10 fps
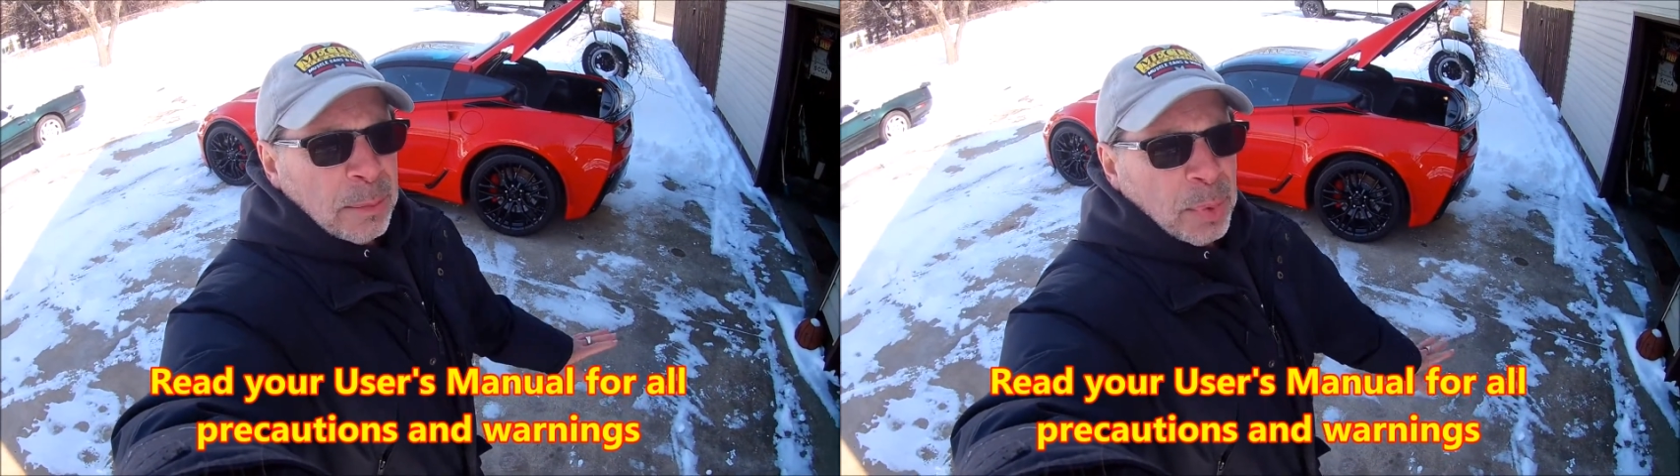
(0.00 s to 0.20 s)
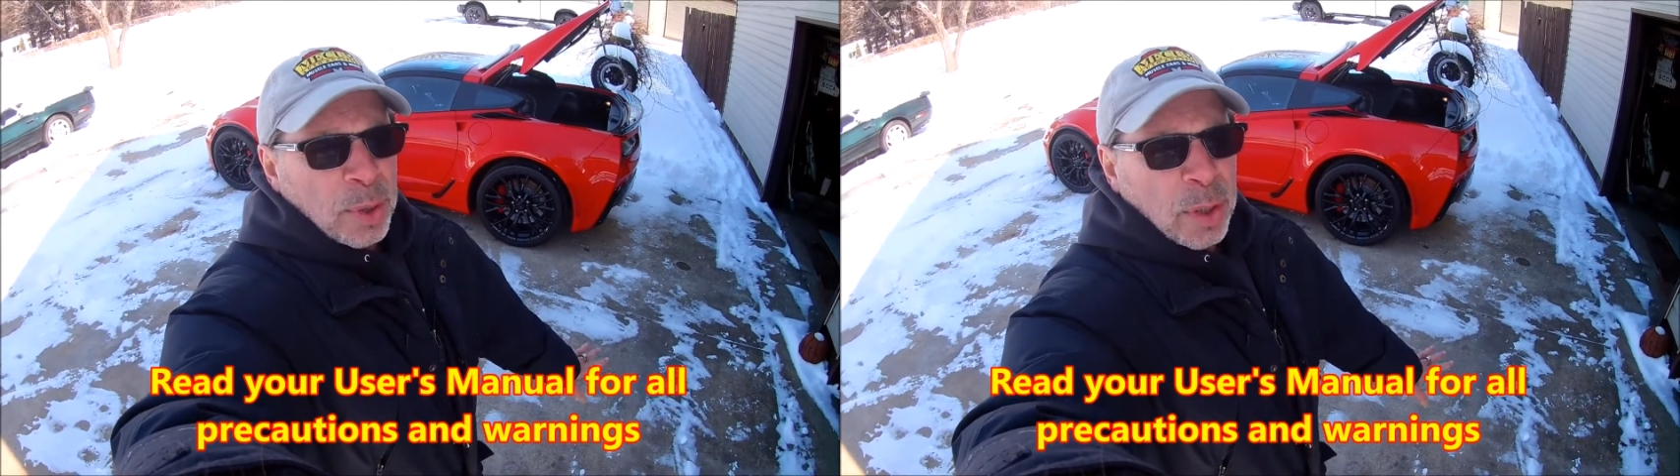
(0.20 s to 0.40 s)

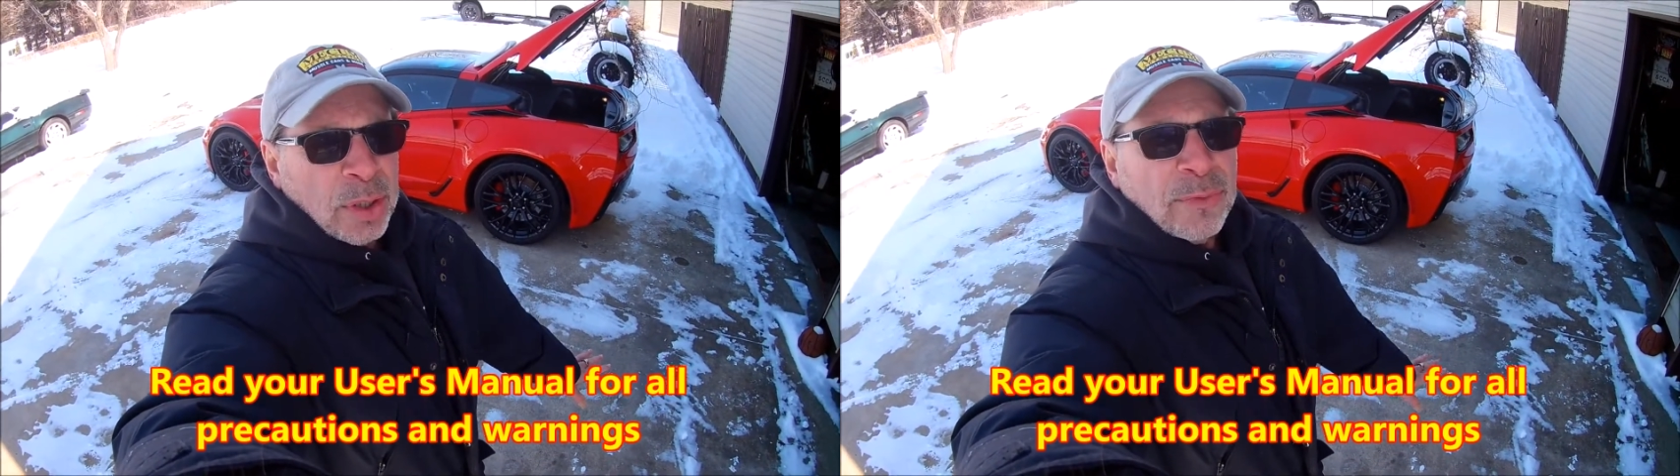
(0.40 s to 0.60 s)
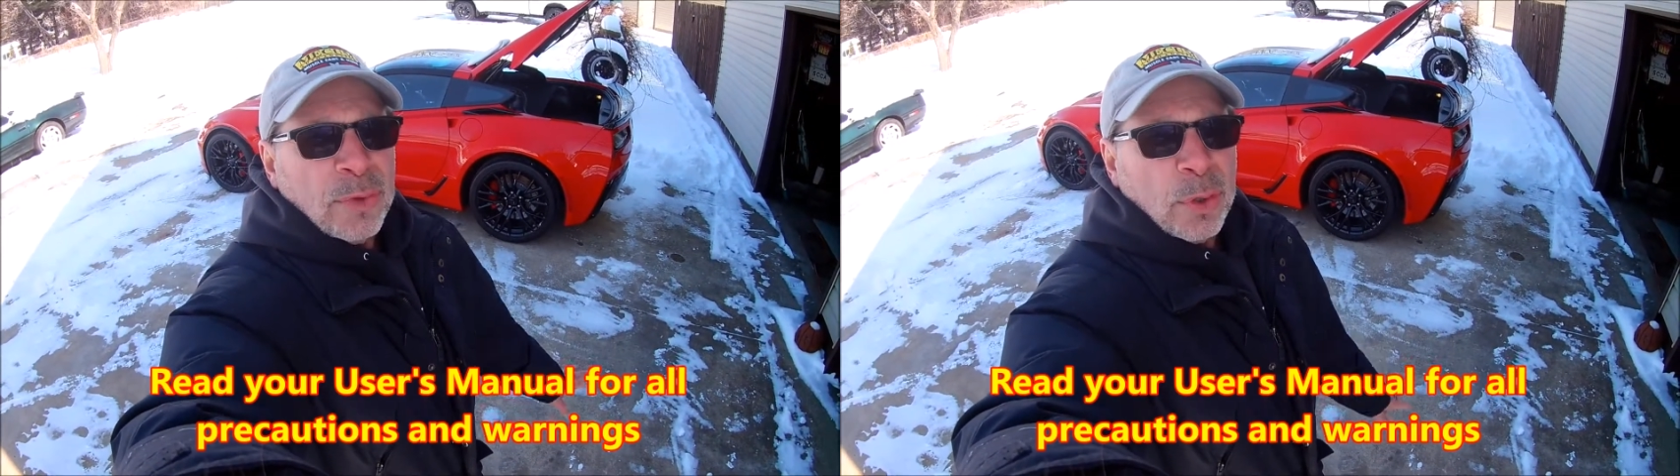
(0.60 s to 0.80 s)
Put it on the
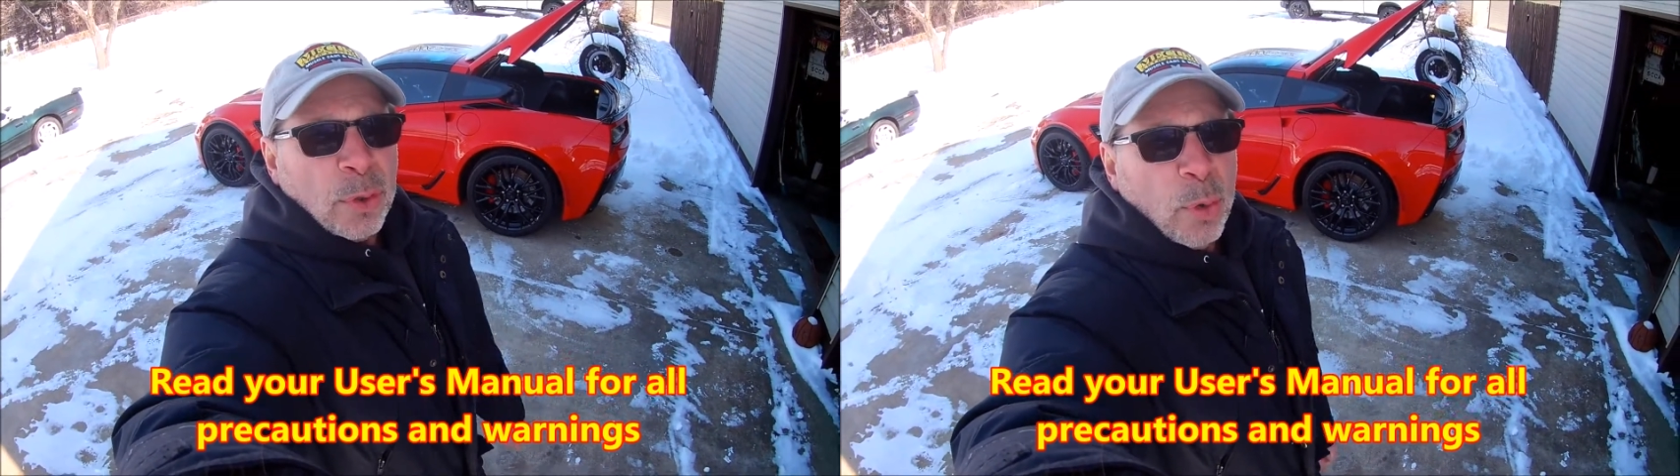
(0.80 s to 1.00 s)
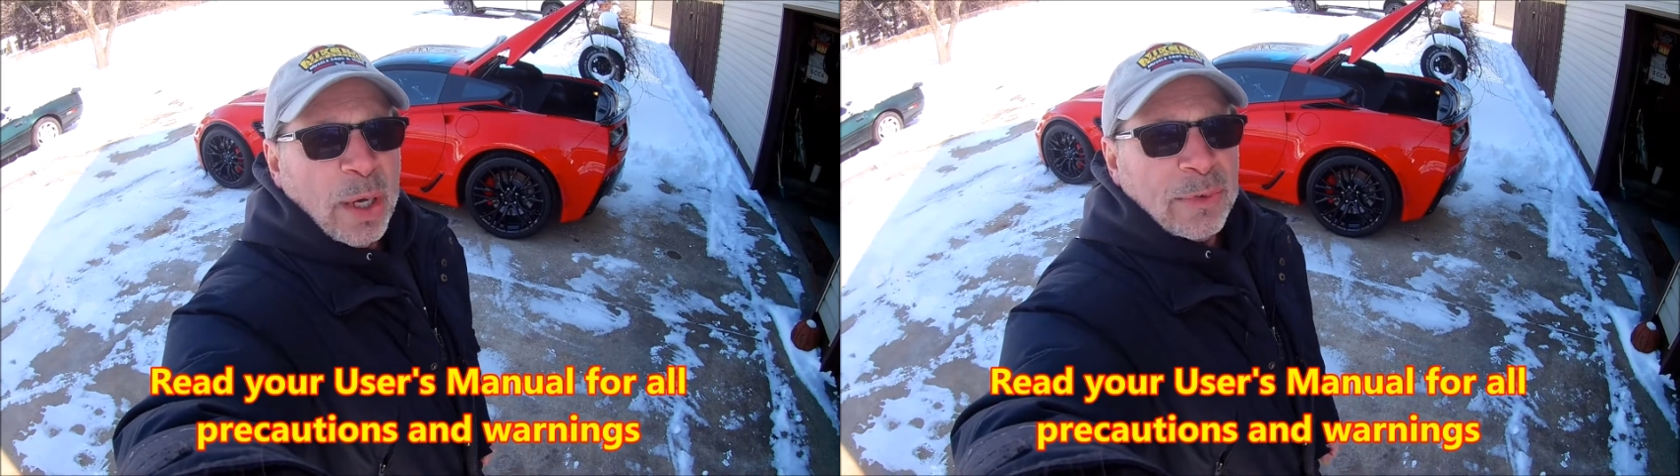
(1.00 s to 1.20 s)
floor
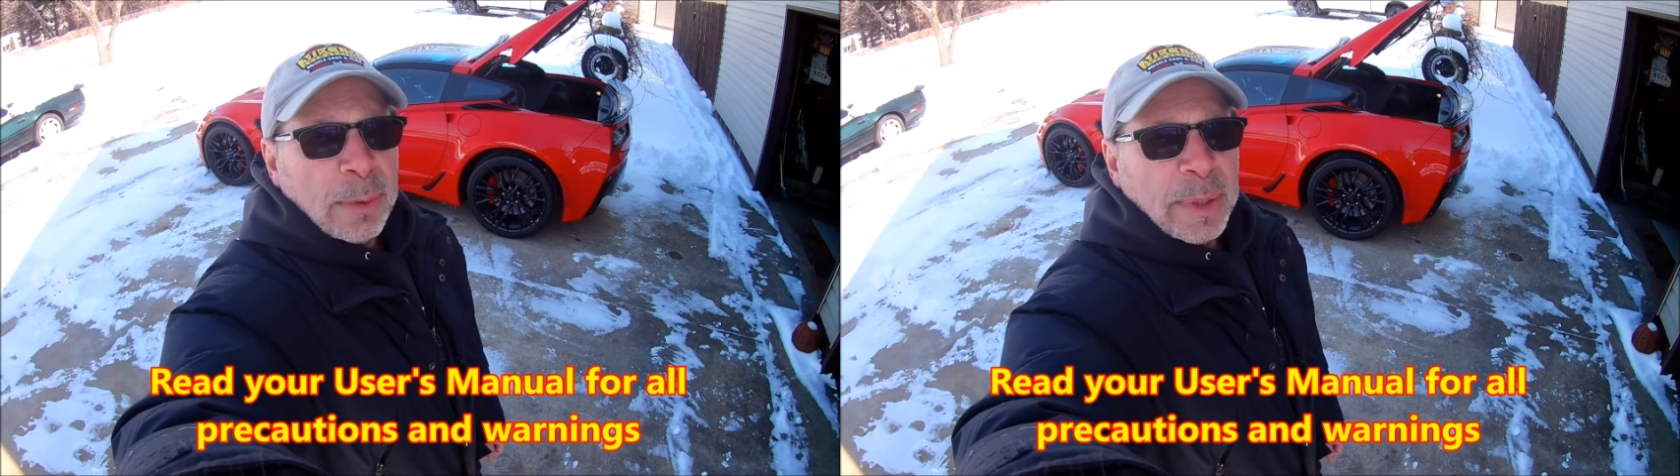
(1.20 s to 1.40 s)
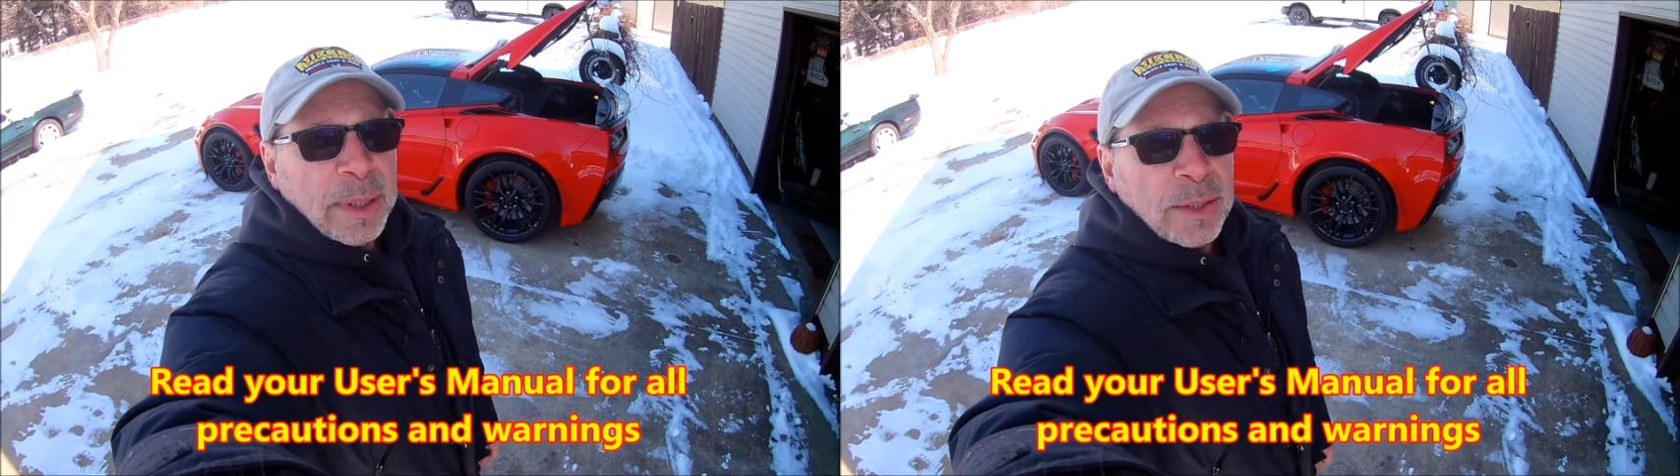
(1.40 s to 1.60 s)
away
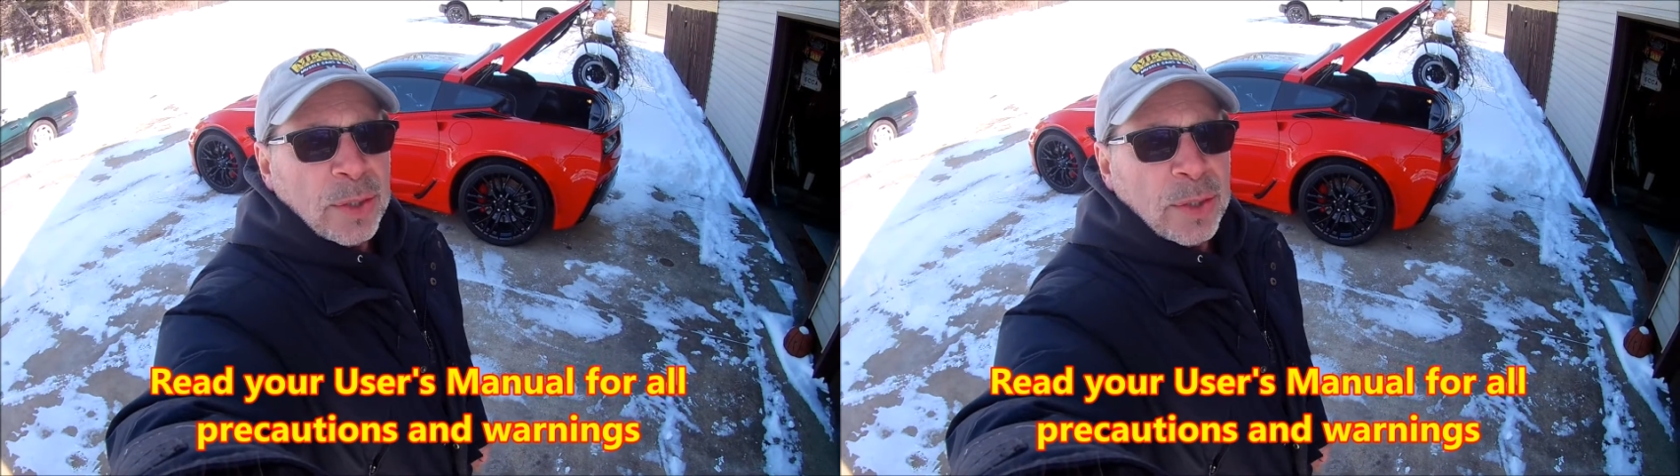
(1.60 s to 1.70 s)
from it,